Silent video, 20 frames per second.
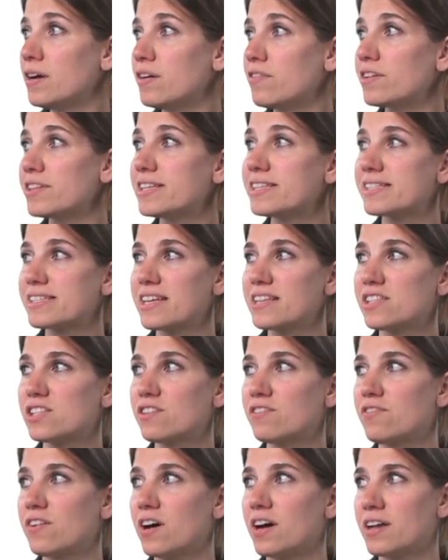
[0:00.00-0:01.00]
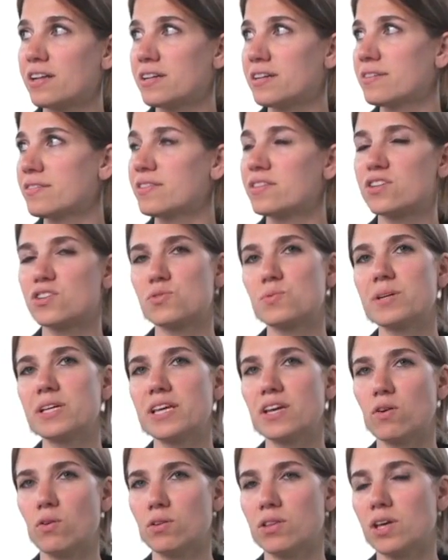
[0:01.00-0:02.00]
For the stencil font, there's
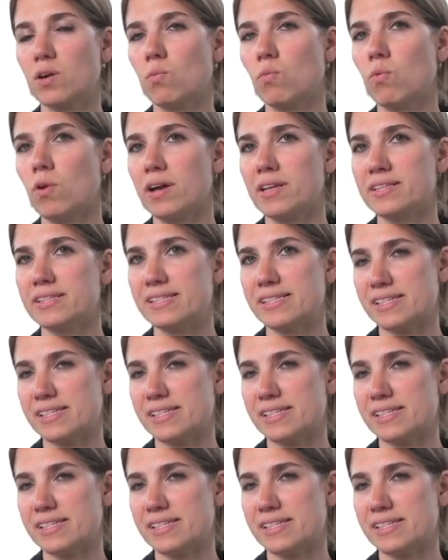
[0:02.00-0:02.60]
really only one